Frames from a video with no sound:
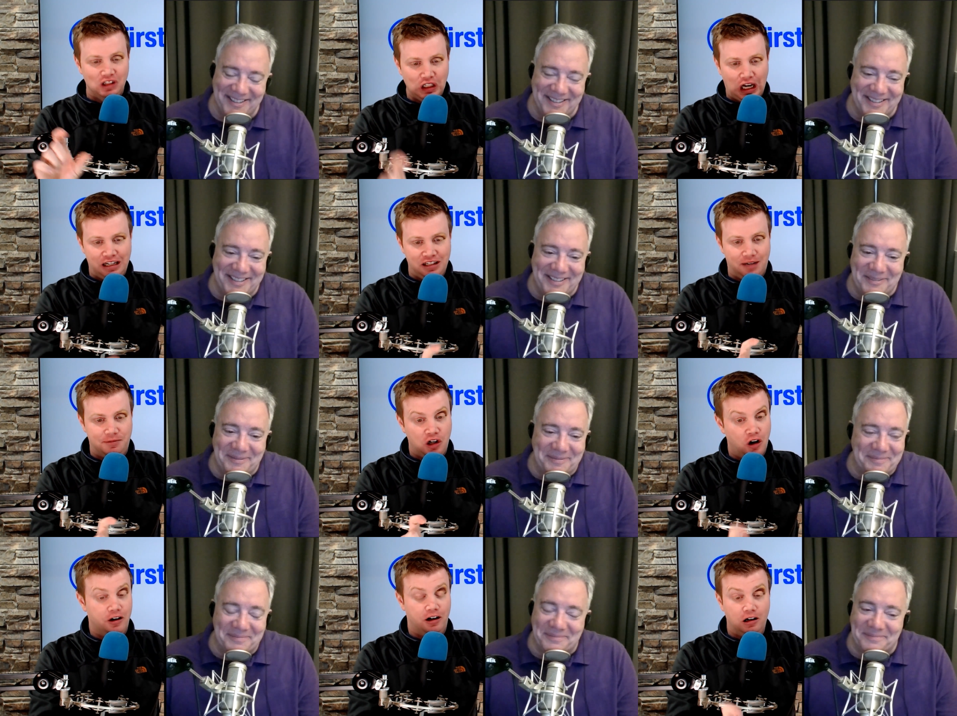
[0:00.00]
Speaker 1: I typed
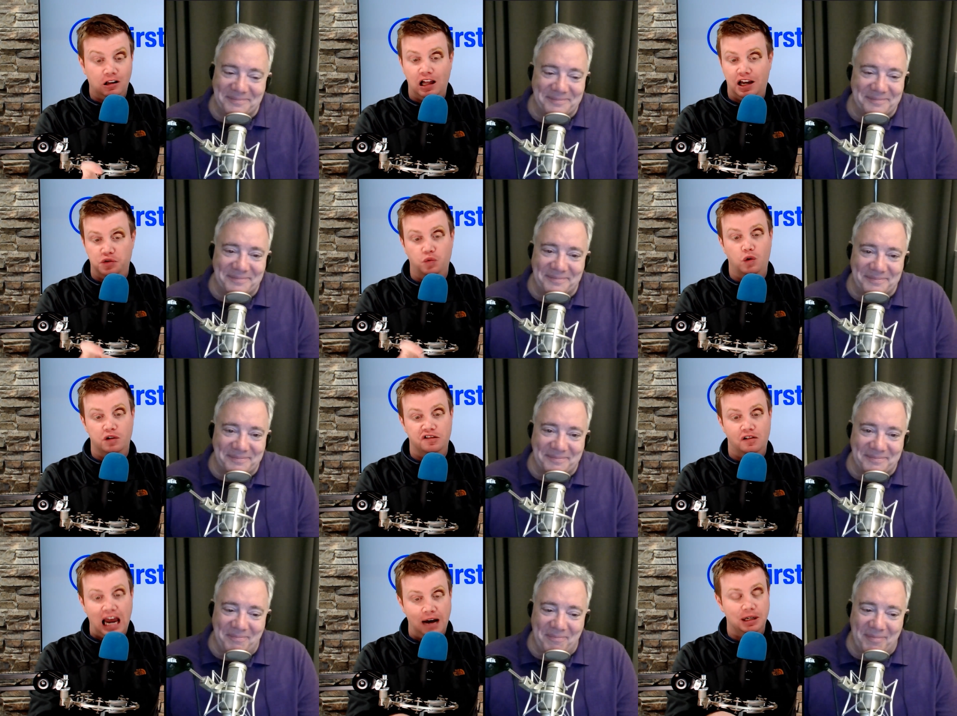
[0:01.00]
Caldera Clash Warzone.
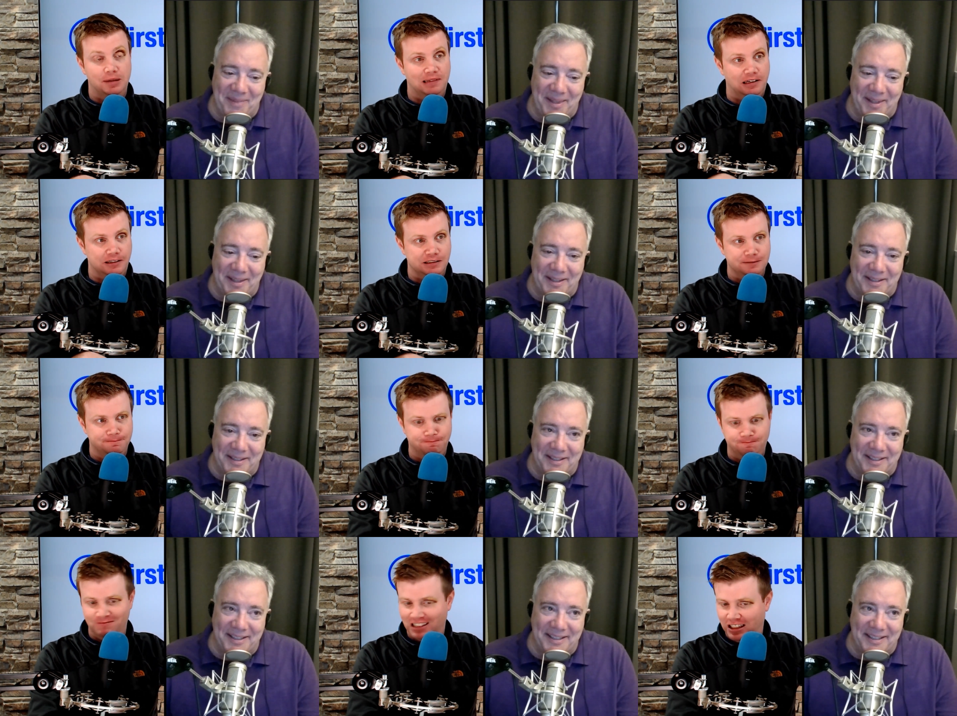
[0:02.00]
How many players?
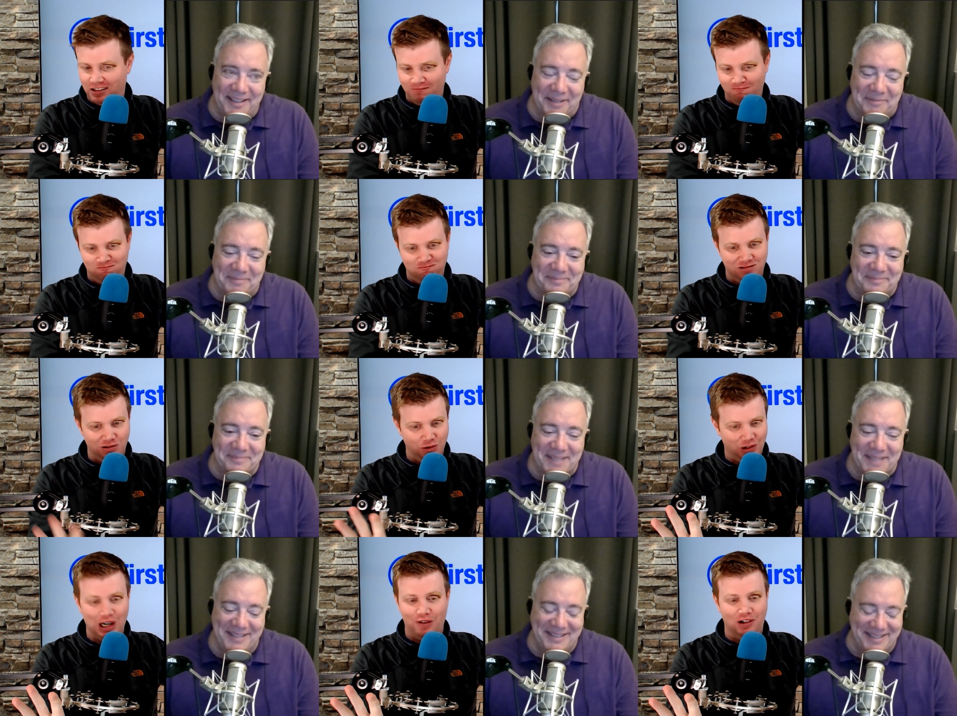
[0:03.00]
Yep.
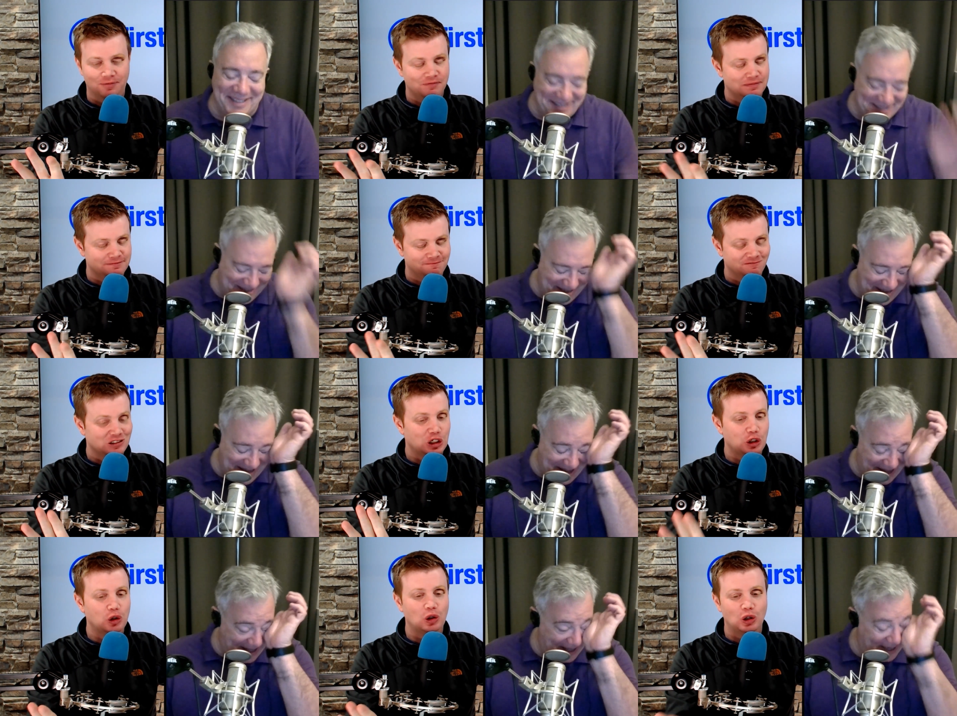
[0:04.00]
Whatever.
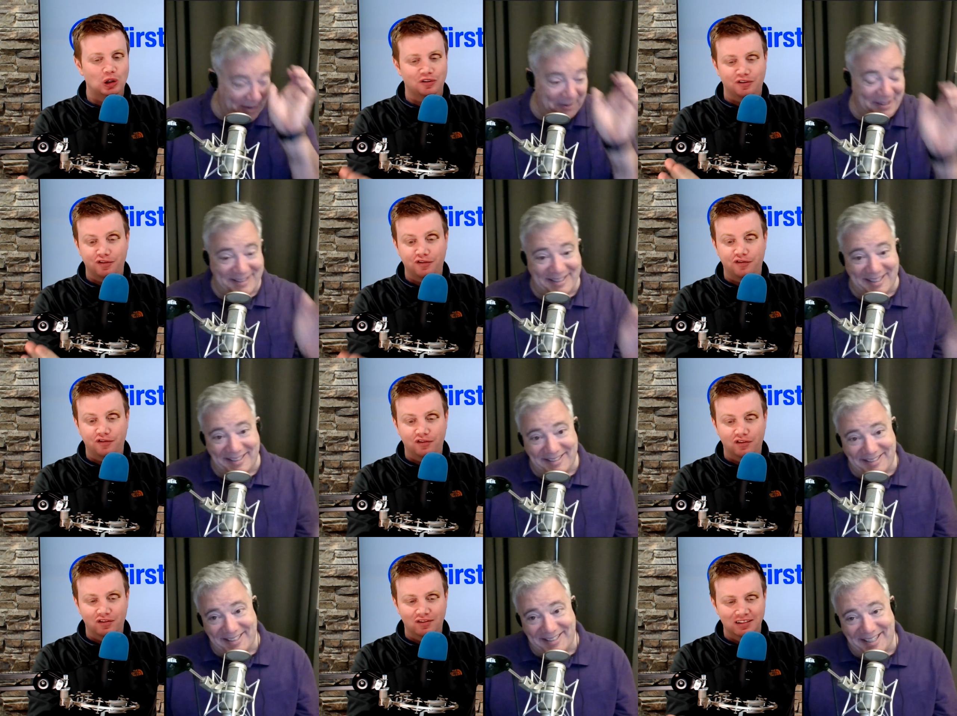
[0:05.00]
Google. Oh, they tell,
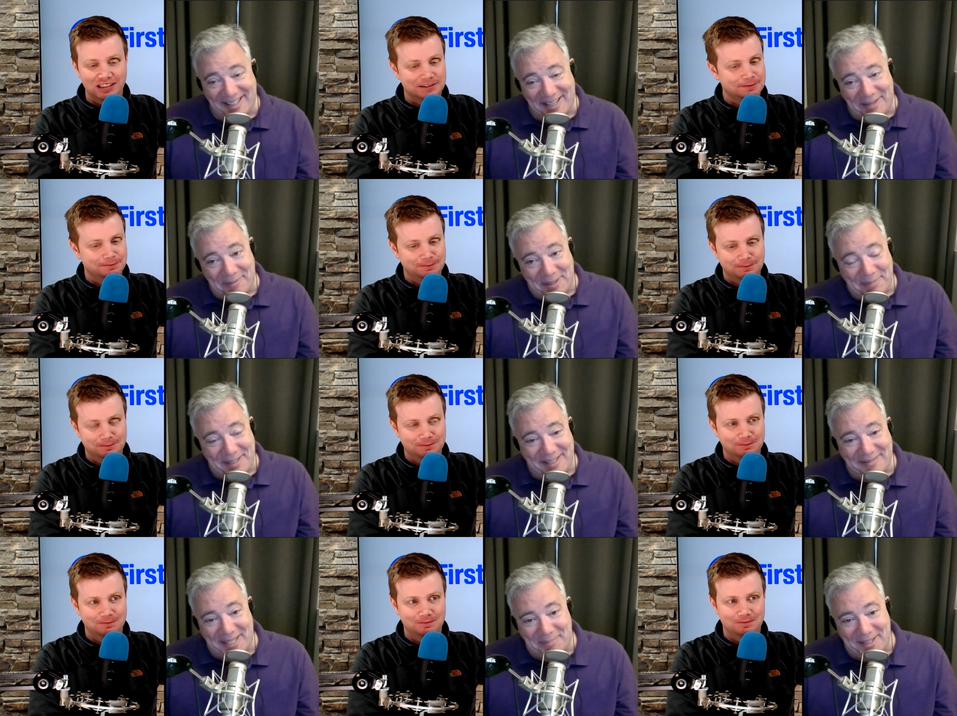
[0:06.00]
Speaker 2: tell you how many
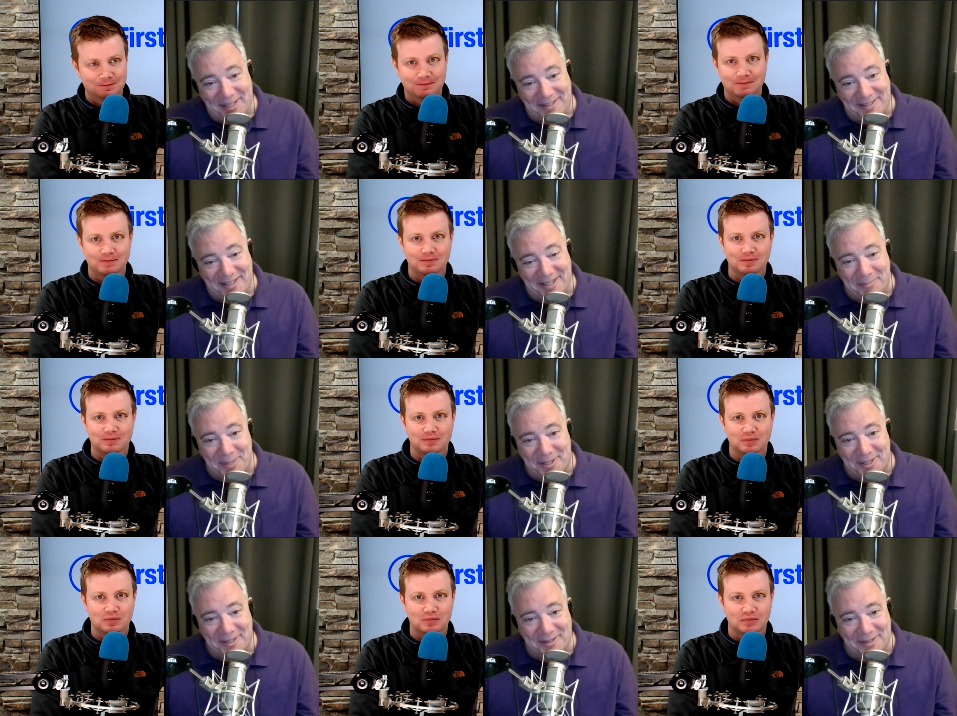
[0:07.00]
like players sign up monthly
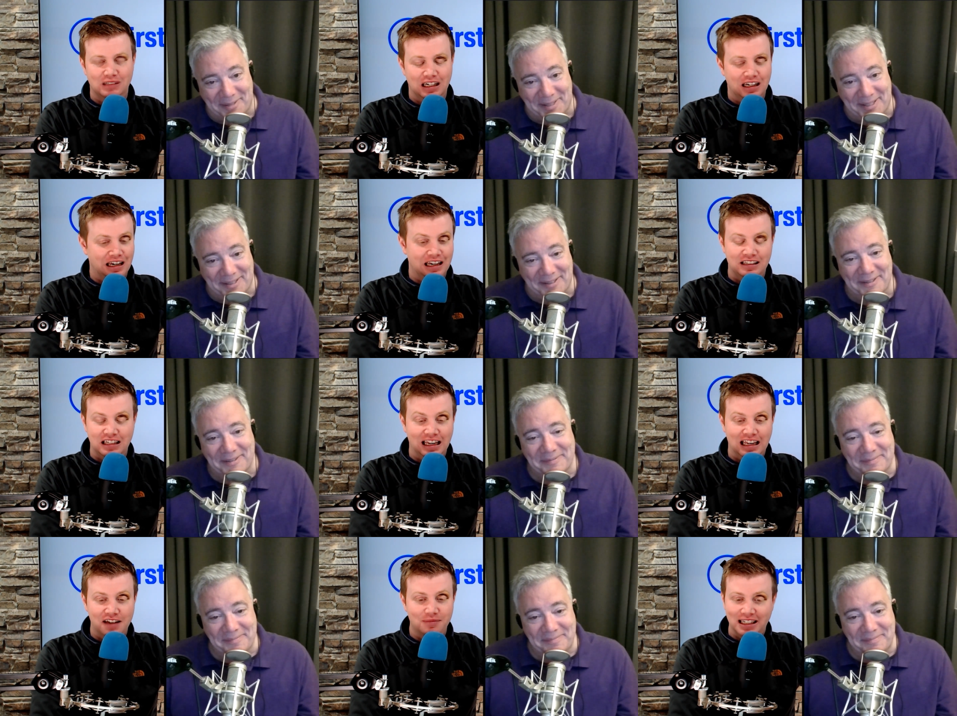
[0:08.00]
or something. It, it
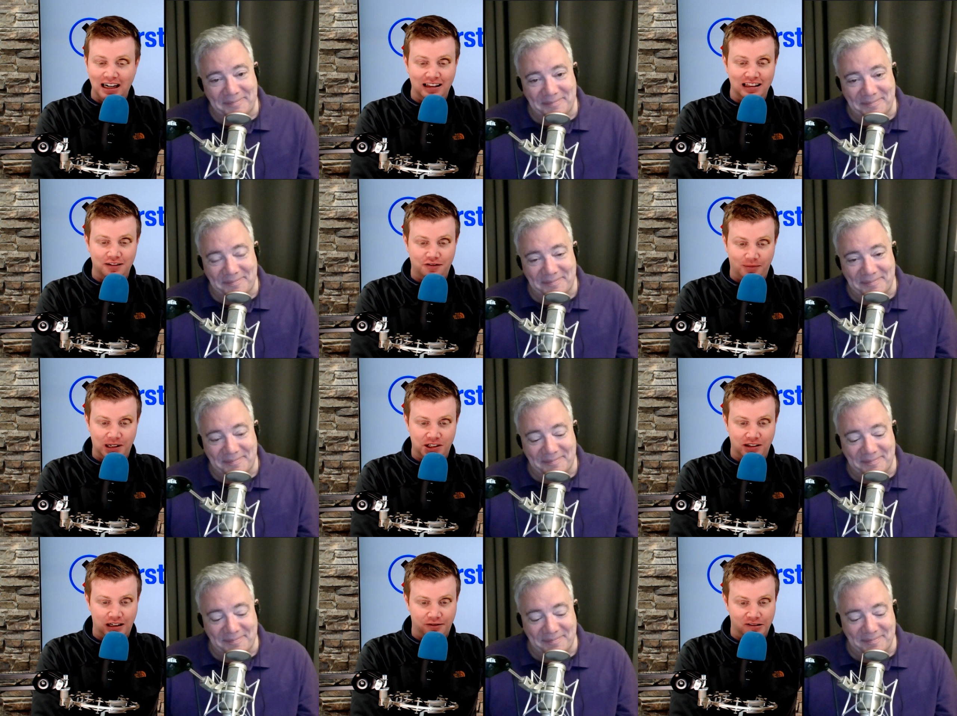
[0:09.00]
gave
Speaker 1: me none of the information that
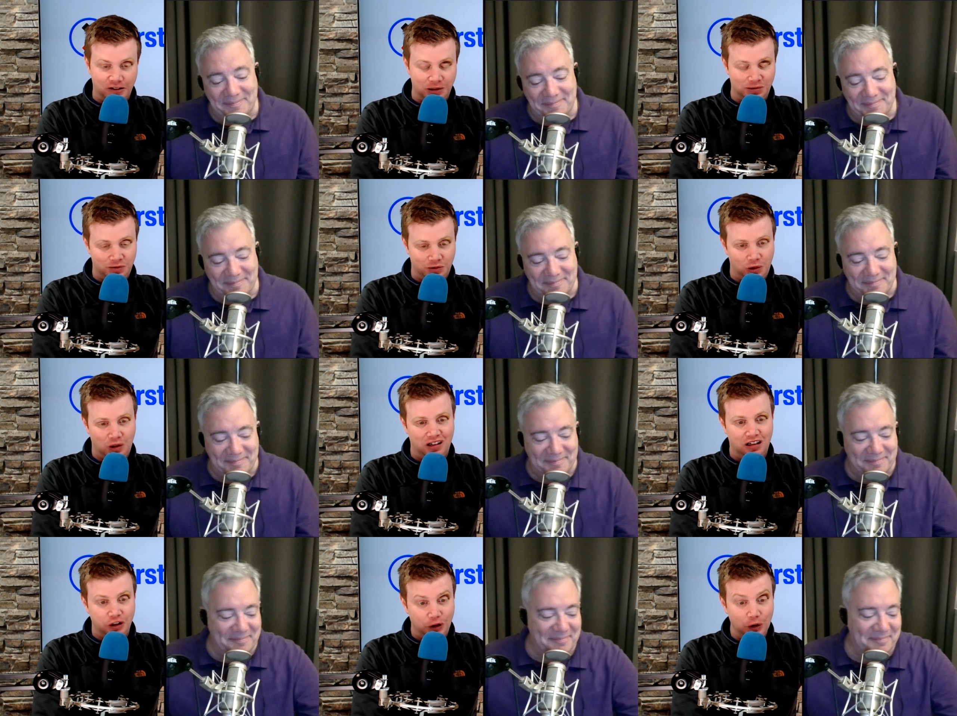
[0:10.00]
I was looking for.
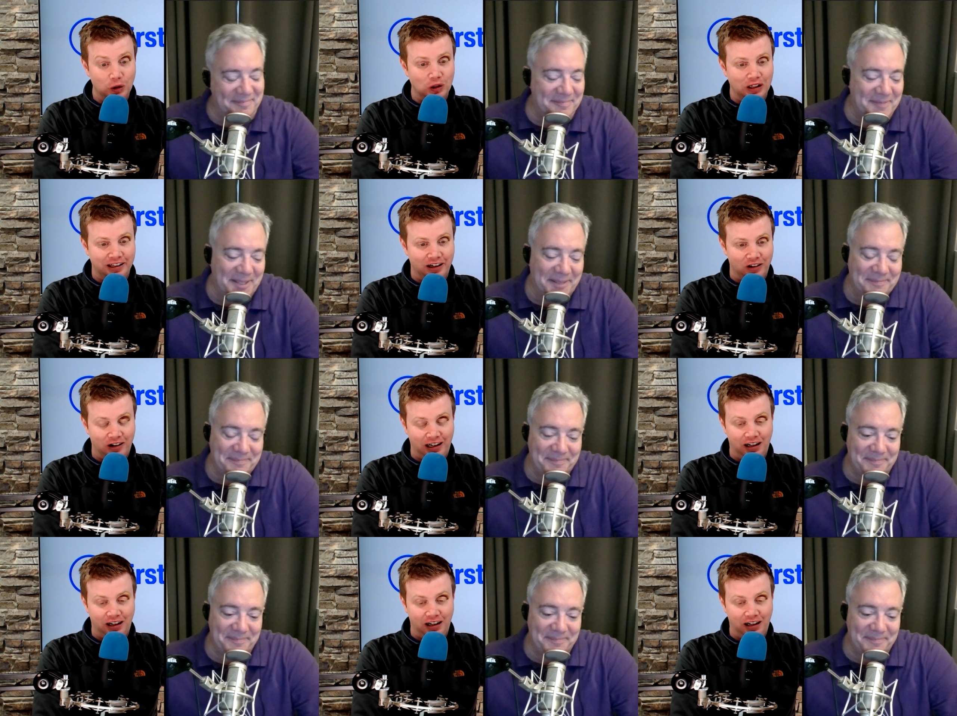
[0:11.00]
Google, on yeah. the other hand,